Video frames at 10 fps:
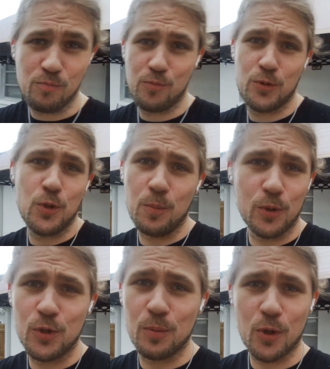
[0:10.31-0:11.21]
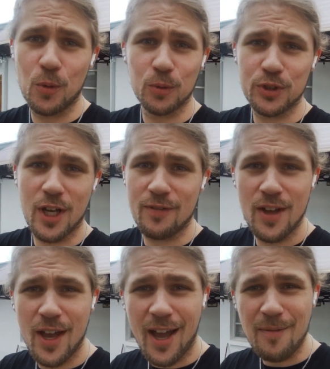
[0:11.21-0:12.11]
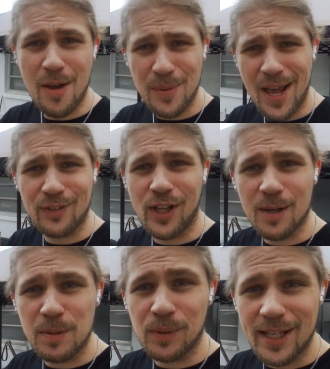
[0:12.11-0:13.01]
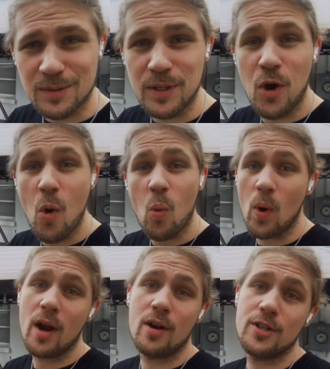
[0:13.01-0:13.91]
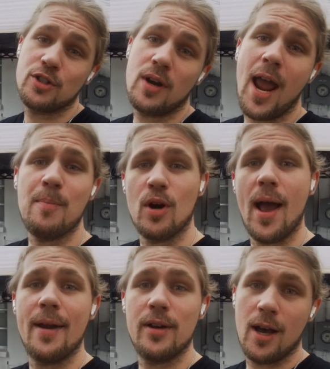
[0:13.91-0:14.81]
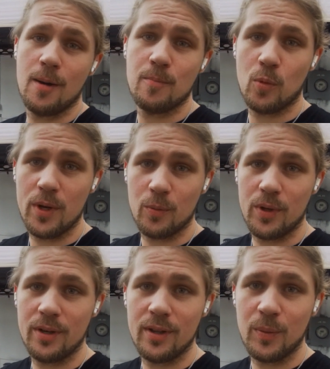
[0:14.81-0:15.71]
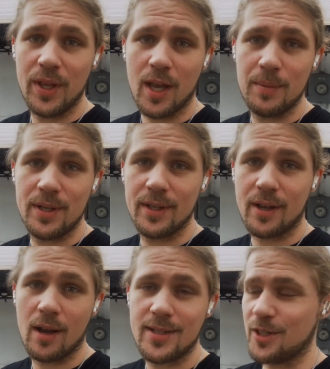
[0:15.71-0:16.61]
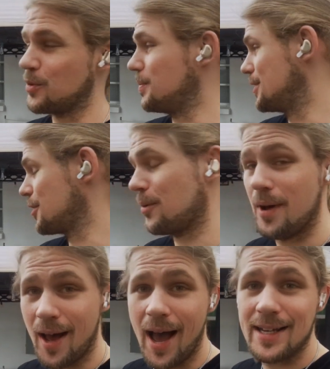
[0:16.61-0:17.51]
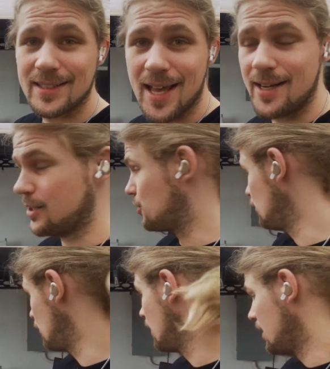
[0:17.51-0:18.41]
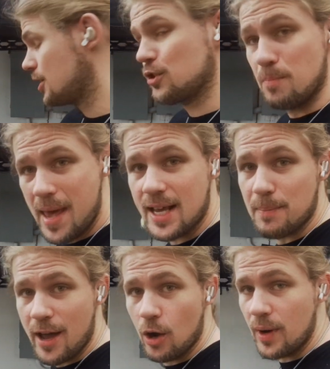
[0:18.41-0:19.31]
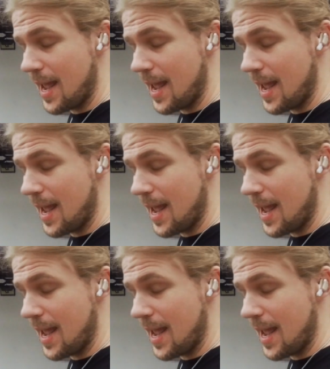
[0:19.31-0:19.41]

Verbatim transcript: Super, super cool stuff. I've, I've been having a lot of people ask me, where is your hammer at um, when, when, when they come into contact with me. So I decided to to make my own